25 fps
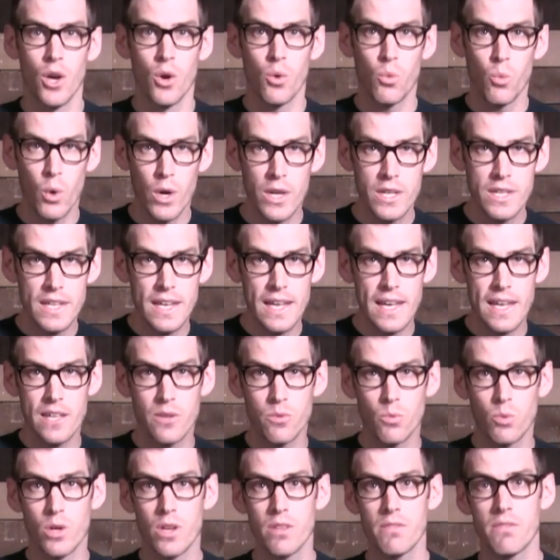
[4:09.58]
One day
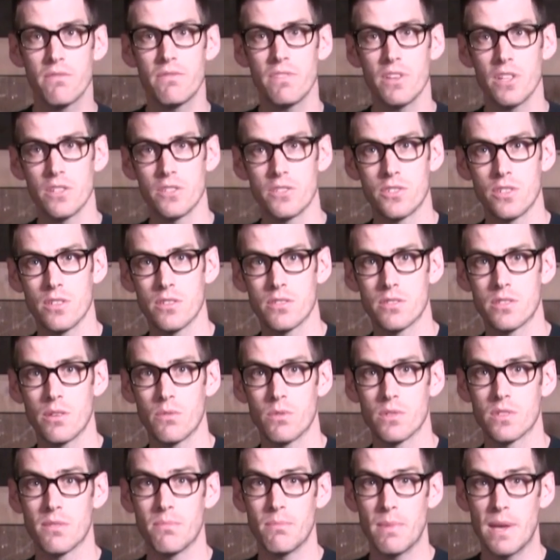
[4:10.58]
in one of the villages, there
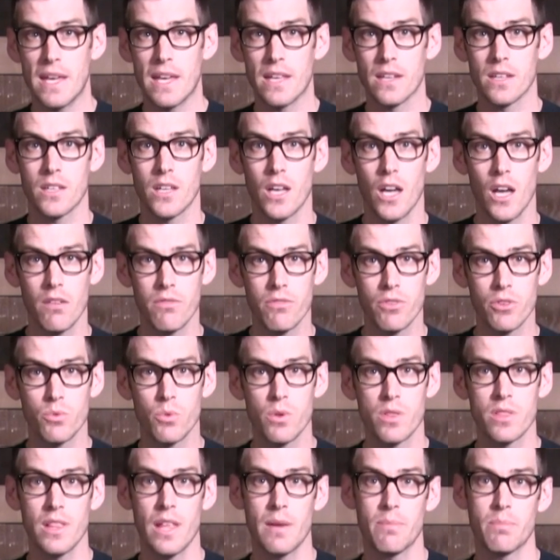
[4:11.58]
was a man covered
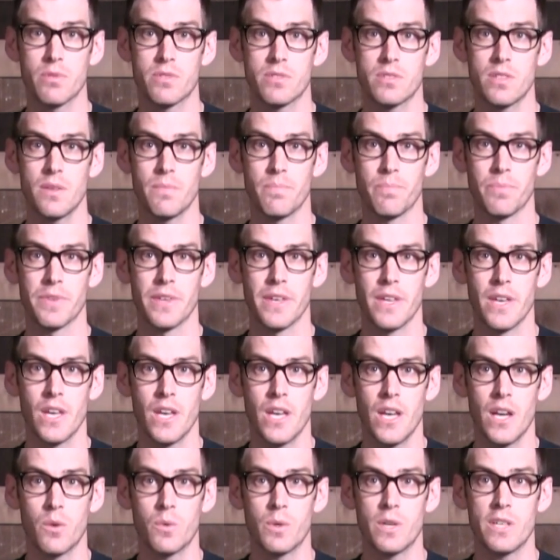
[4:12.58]
with leprosy.
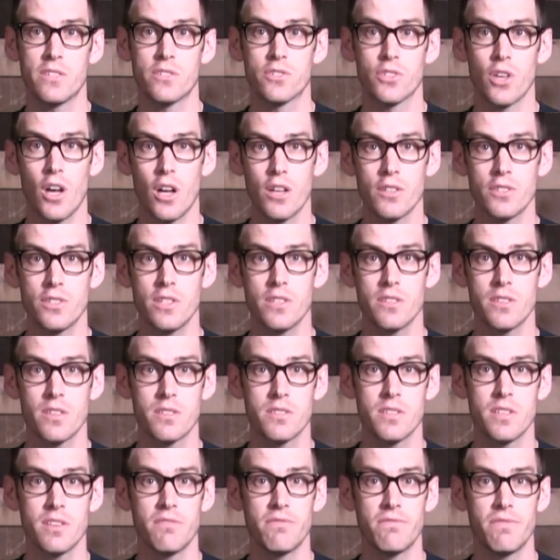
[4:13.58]
And when he saw
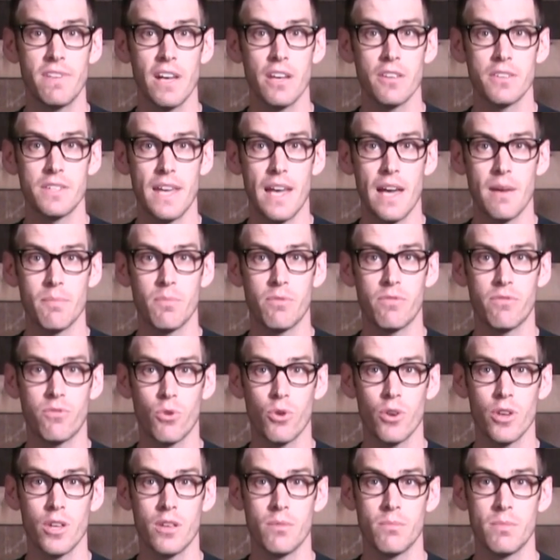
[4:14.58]
Jesus, he fell down
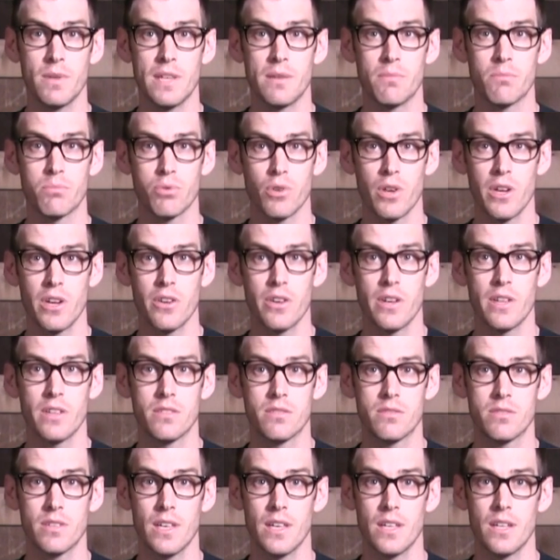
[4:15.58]
before him in prayer
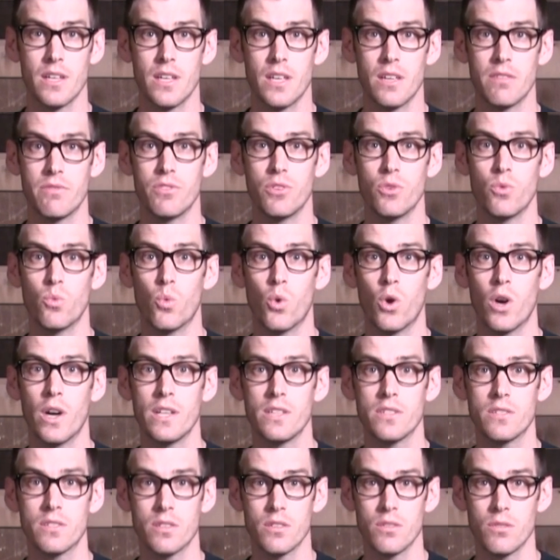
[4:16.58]
and said, "If you
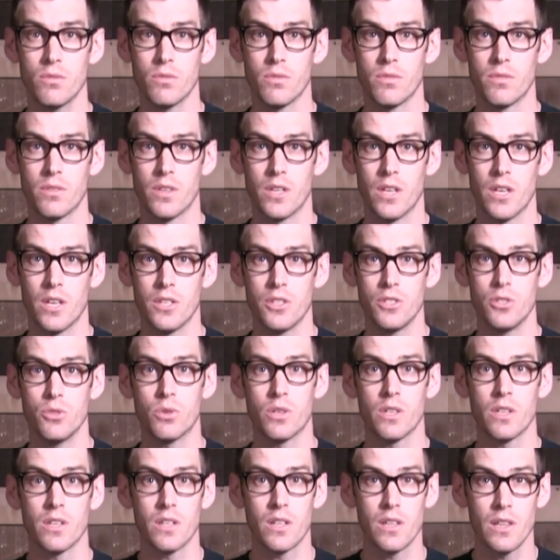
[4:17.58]
want to, you
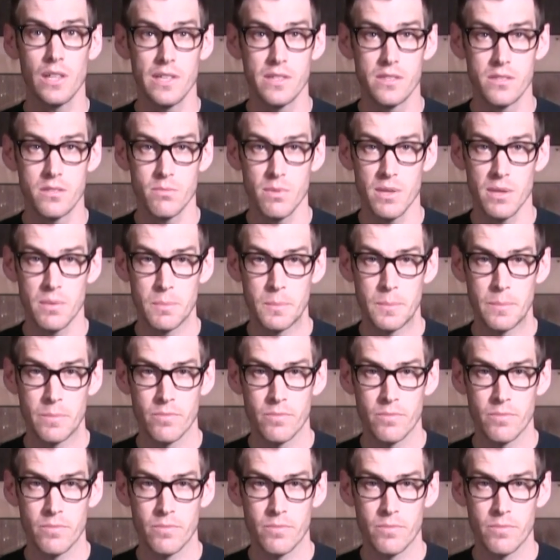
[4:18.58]
can cleanse me."